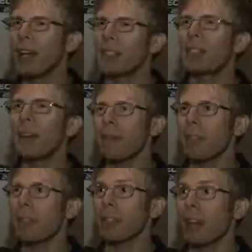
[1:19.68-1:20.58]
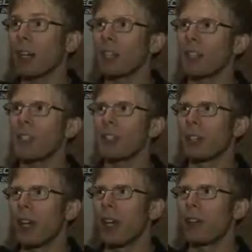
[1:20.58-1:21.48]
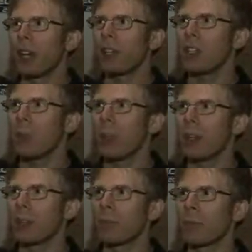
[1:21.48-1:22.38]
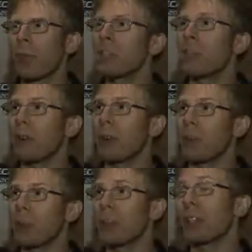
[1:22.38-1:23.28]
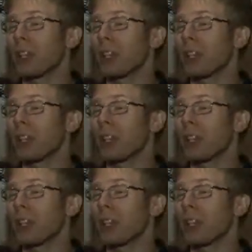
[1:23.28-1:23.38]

It's definitely a lot easier nowadays where lots of developers,